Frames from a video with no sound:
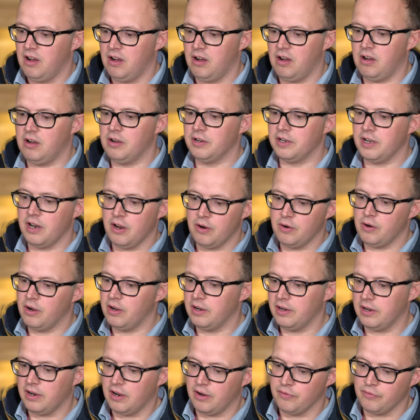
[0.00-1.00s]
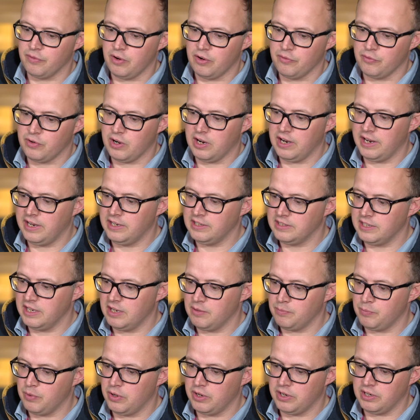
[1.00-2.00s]
oh you know I've, I've cleaned
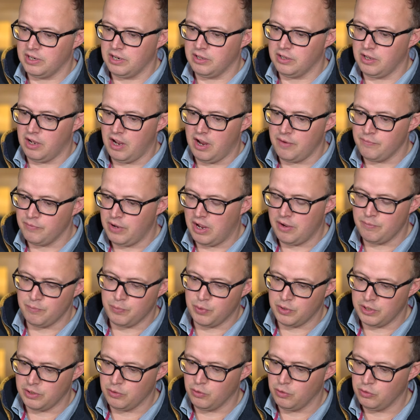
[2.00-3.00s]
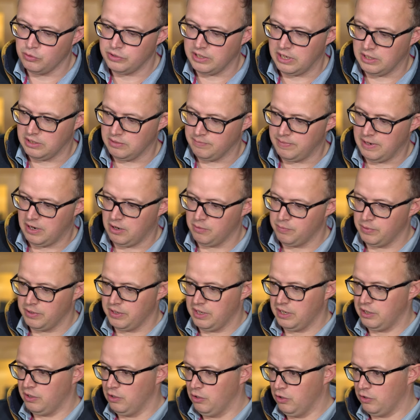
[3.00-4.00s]
it but you know I haven't put any oil down the barrel
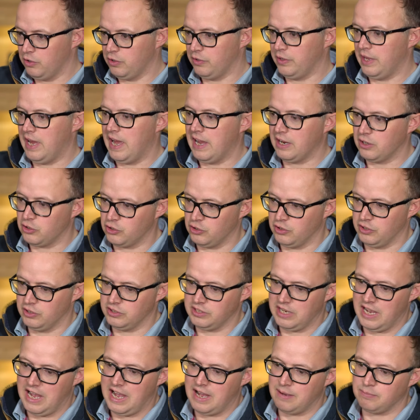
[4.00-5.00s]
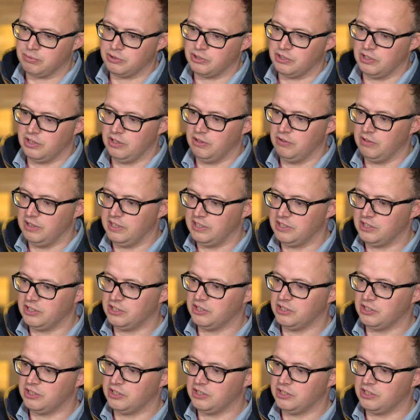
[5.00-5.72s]
but then you look at the action it's absolutely